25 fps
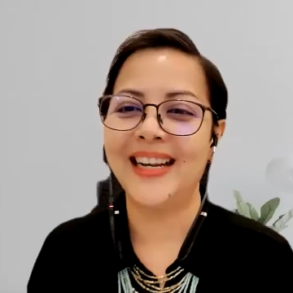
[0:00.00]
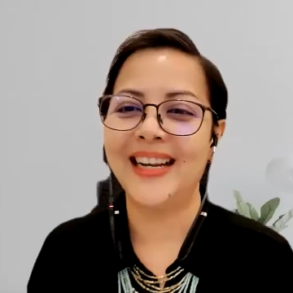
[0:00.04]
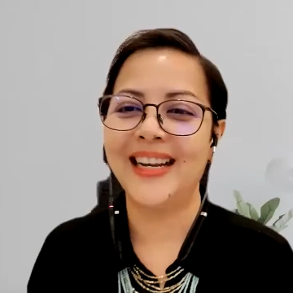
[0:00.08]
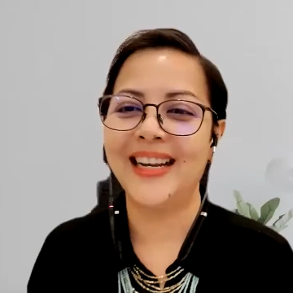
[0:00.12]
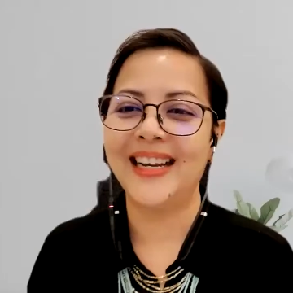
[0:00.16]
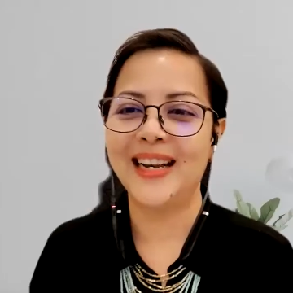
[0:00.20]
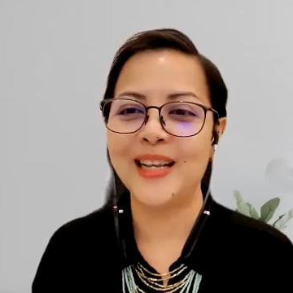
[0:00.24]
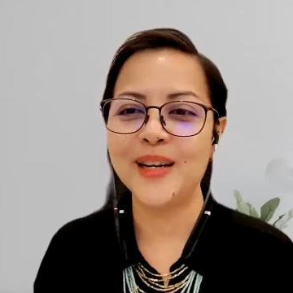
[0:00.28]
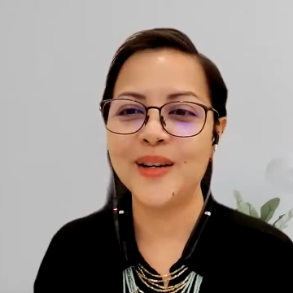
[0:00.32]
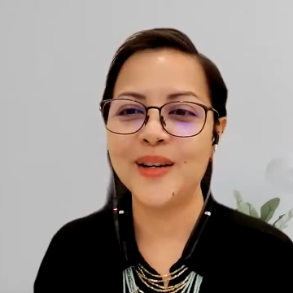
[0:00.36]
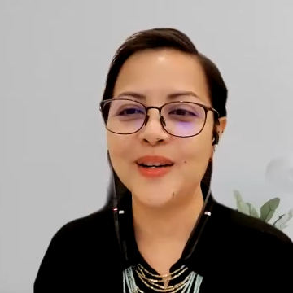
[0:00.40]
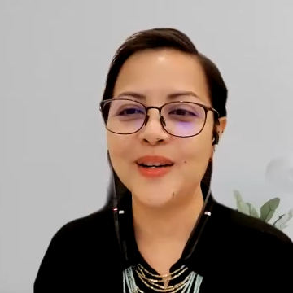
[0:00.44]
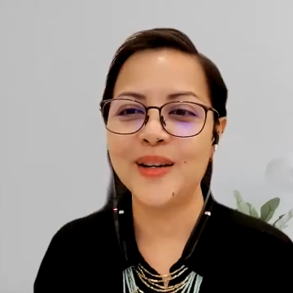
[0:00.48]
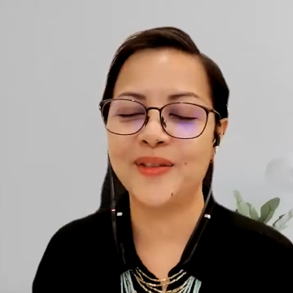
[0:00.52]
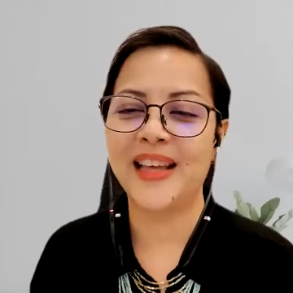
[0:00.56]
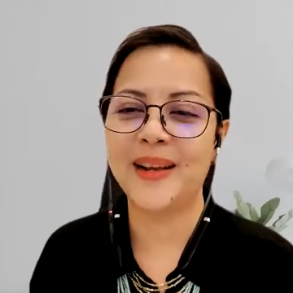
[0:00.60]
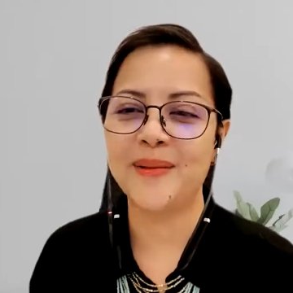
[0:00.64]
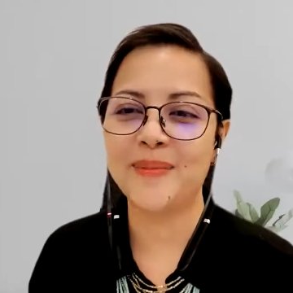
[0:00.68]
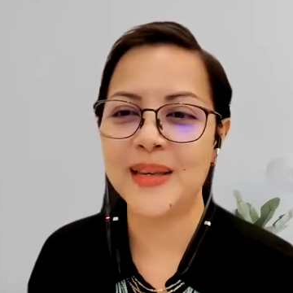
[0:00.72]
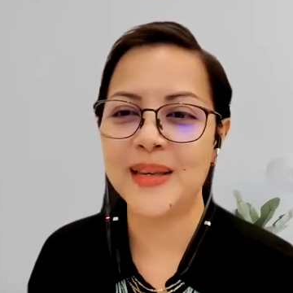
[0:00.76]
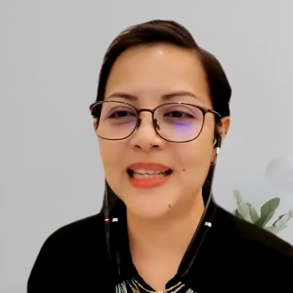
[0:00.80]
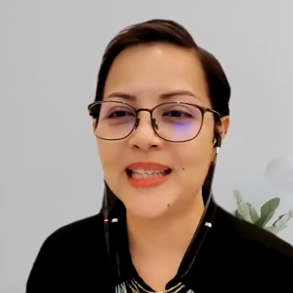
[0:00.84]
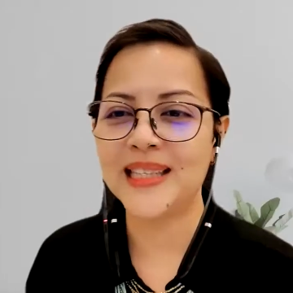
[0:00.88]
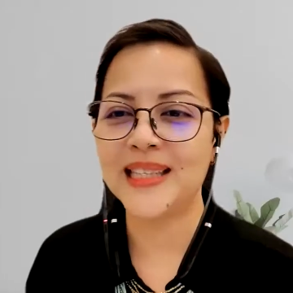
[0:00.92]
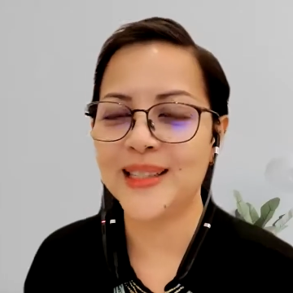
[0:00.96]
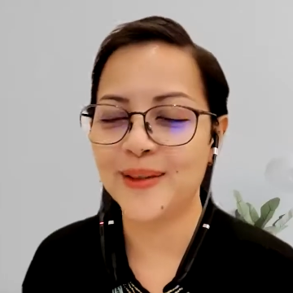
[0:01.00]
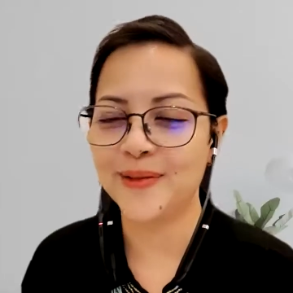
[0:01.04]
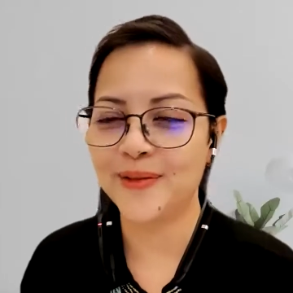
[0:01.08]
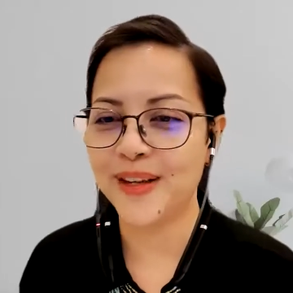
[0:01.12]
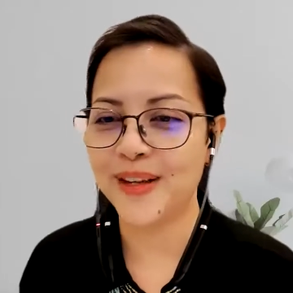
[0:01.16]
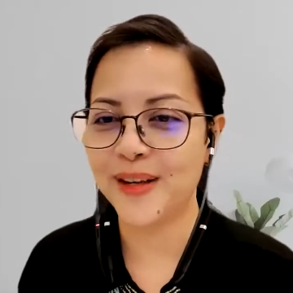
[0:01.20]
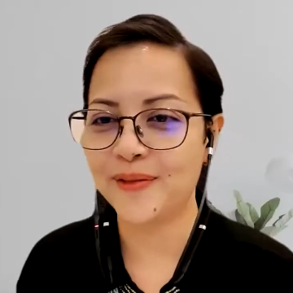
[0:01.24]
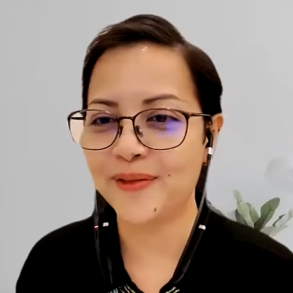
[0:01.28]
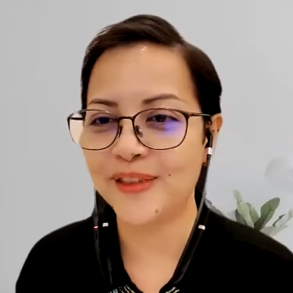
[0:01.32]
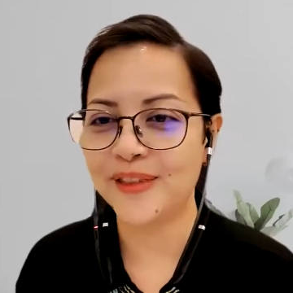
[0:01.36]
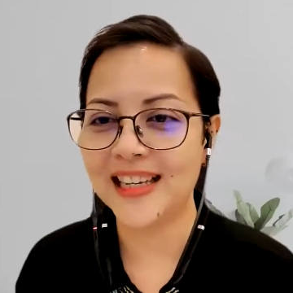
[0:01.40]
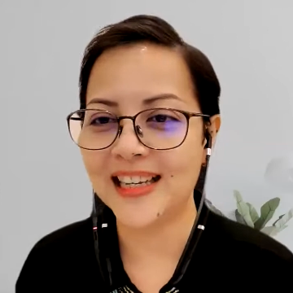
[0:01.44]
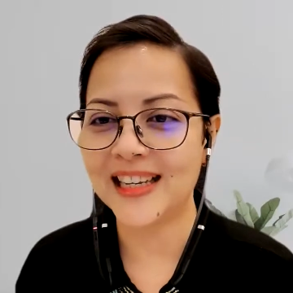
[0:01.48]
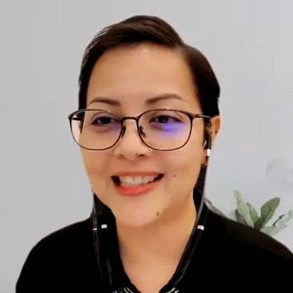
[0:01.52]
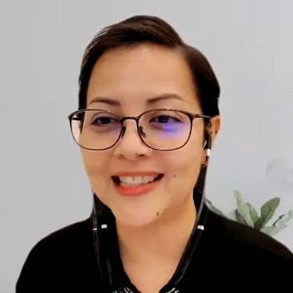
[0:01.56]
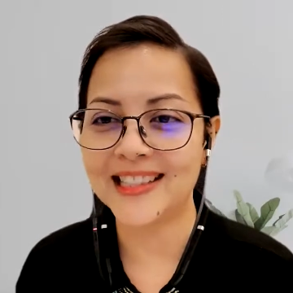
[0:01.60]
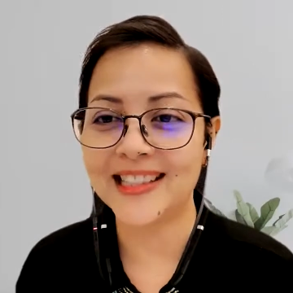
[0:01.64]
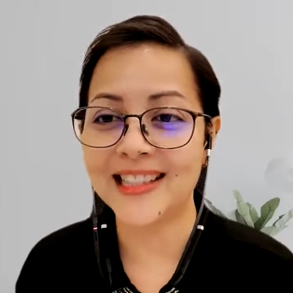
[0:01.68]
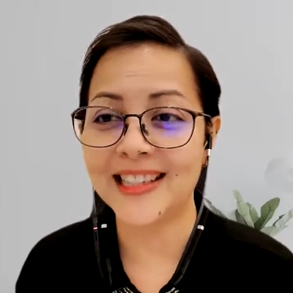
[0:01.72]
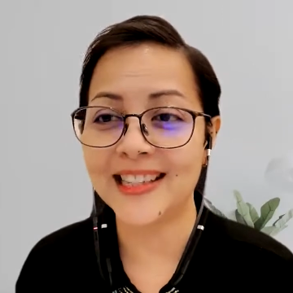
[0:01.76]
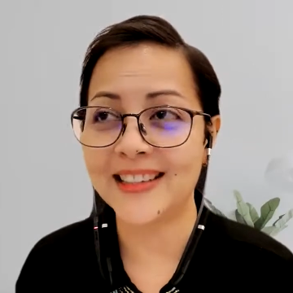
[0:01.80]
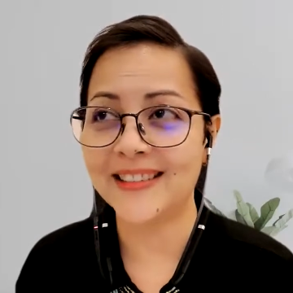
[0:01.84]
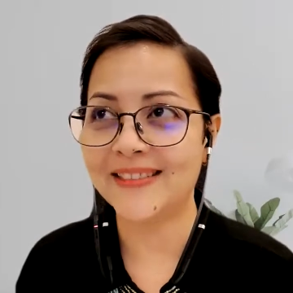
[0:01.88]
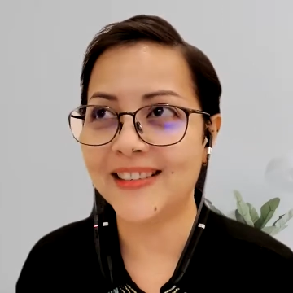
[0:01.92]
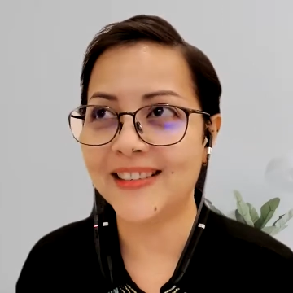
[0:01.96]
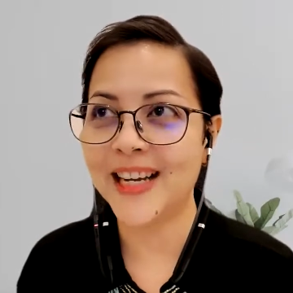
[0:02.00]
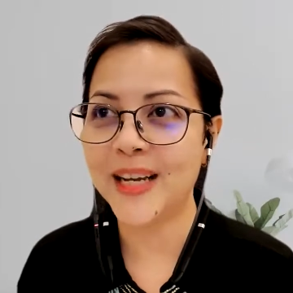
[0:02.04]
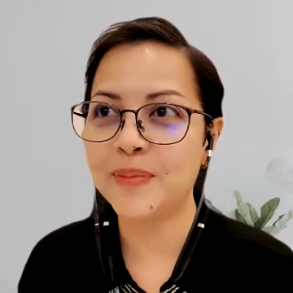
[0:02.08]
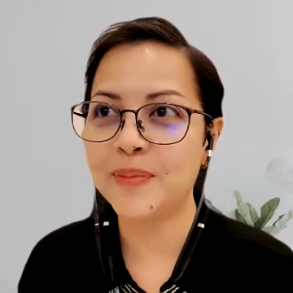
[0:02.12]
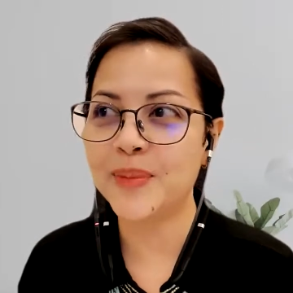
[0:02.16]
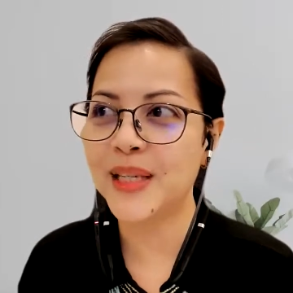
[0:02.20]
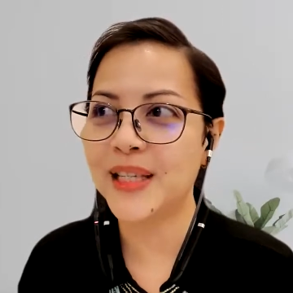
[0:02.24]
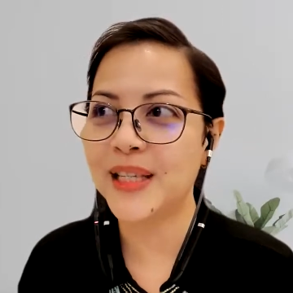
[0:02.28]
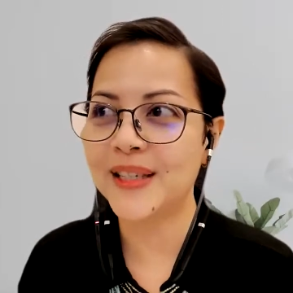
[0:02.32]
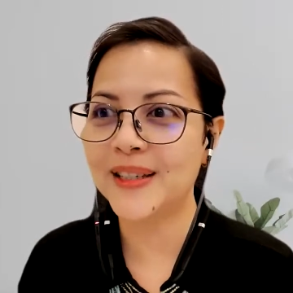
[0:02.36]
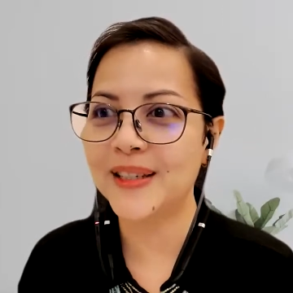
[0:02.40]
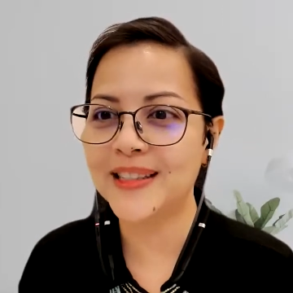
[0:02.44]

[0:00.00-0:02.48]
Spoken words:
Love that piece of advice there, right?